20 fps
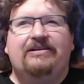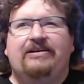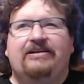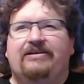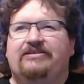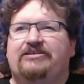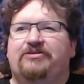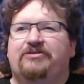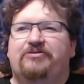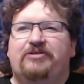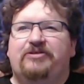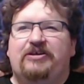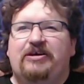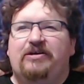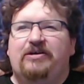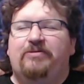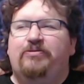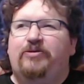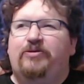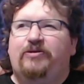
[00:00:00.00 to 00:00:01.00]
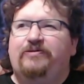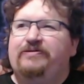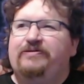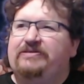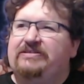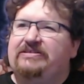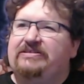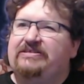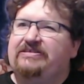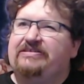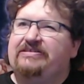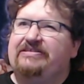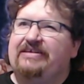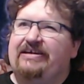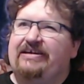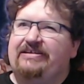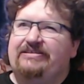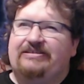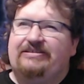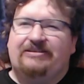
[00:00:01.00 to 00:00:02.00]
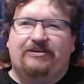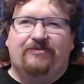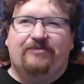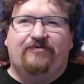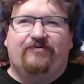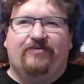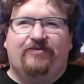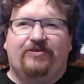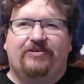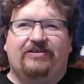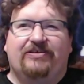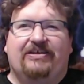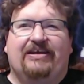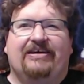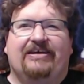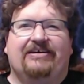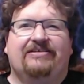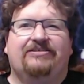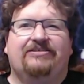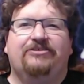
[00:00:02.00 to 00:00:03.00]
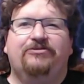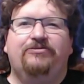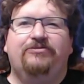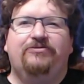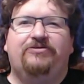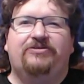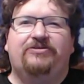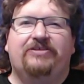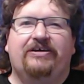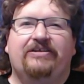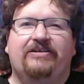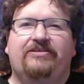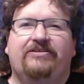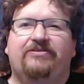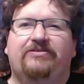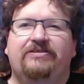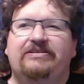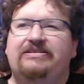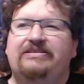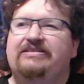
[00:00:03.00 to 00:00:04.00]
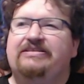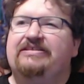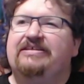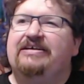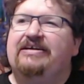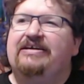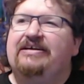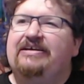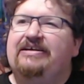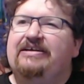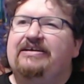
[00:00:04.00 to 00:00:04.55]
like some of the emotes and stuff for like 2 trade coins.